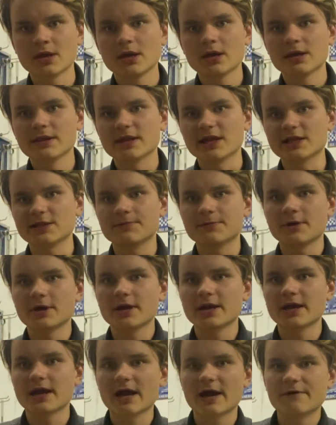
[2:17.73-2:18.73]
that's
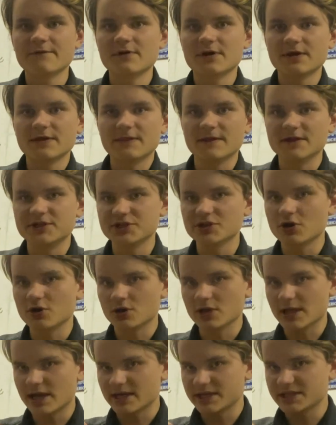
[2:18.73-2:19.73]
why I have the
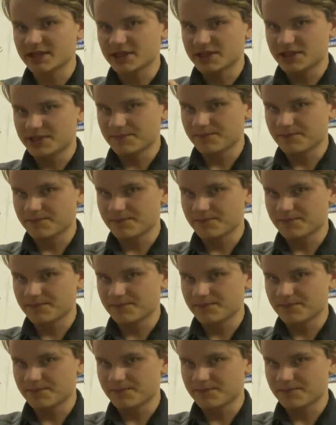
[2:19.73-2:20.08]
sunglasses.